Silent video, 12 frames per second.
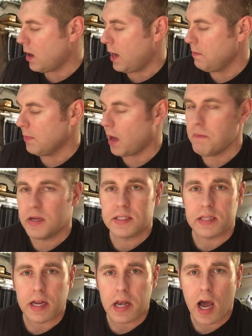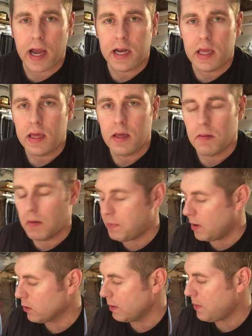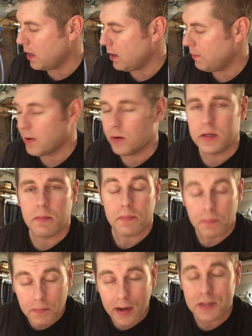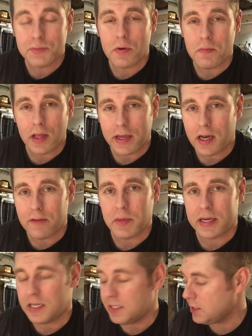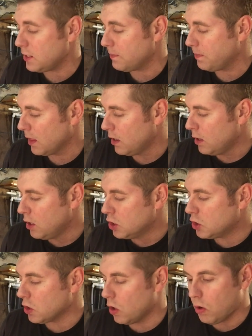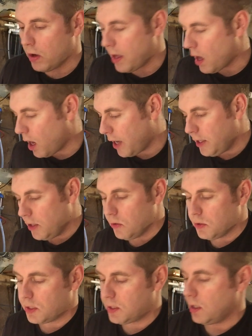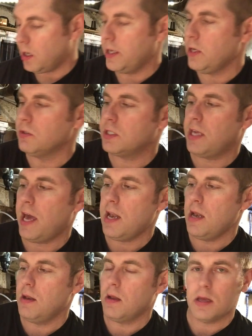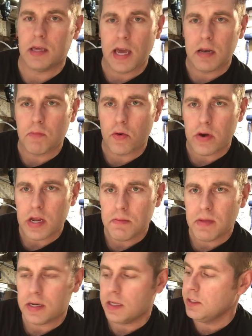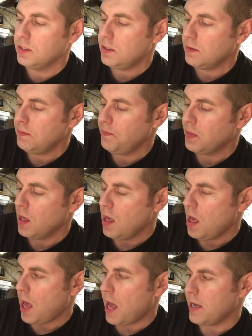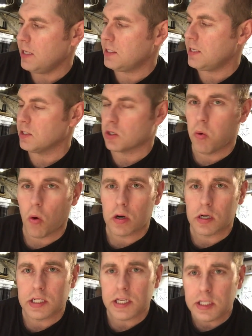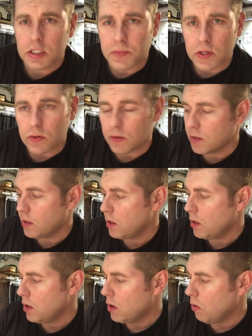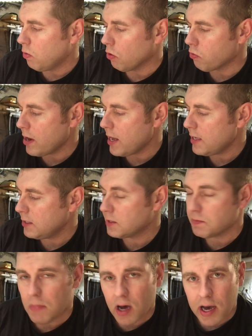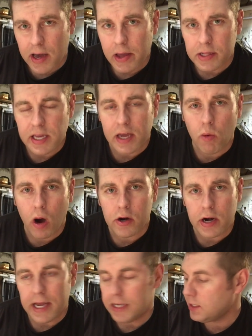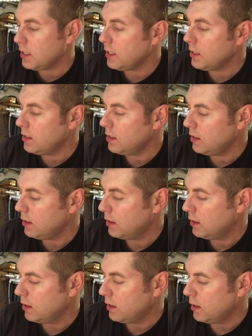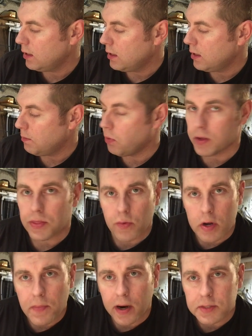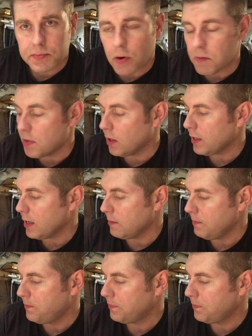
I'm, I'm missing 90 uh, parts per million of magnesium. So I use I use Kent Kent Marine magnesium, and it says quarter teaspoon will raise my tank water 18.3 parts per million